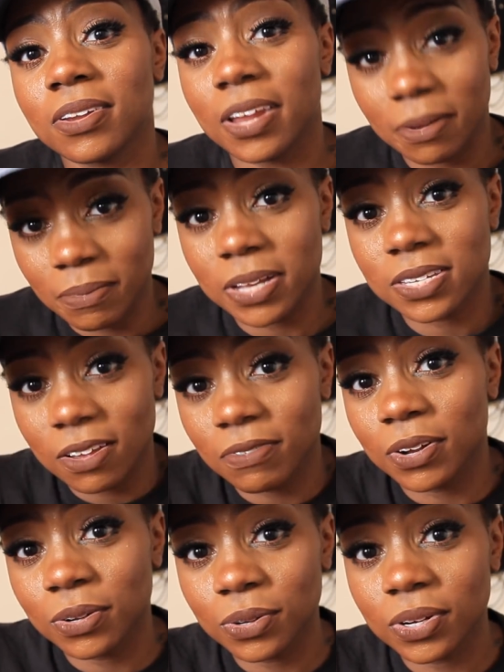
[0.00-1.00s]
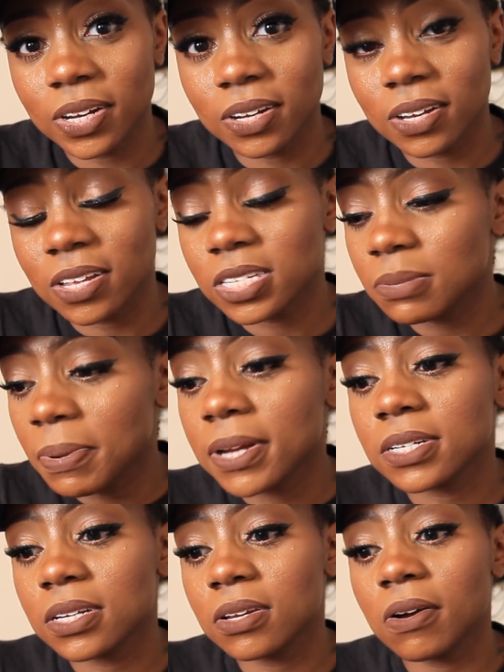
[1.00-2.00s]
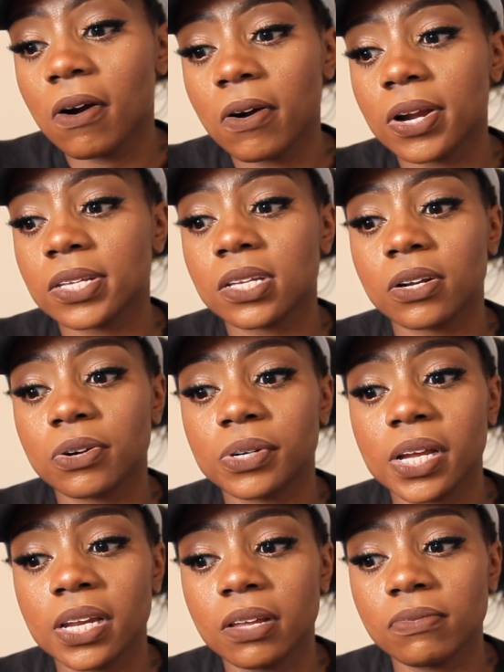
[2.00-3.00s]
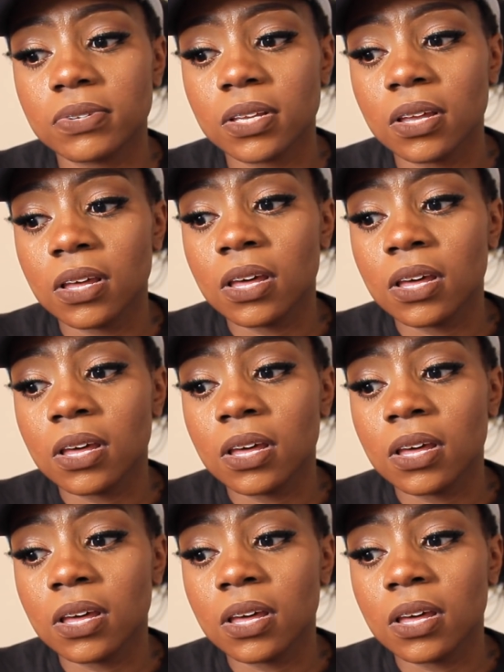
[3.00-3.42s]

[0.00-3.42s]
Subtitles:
like myself included, especially artists and creatives.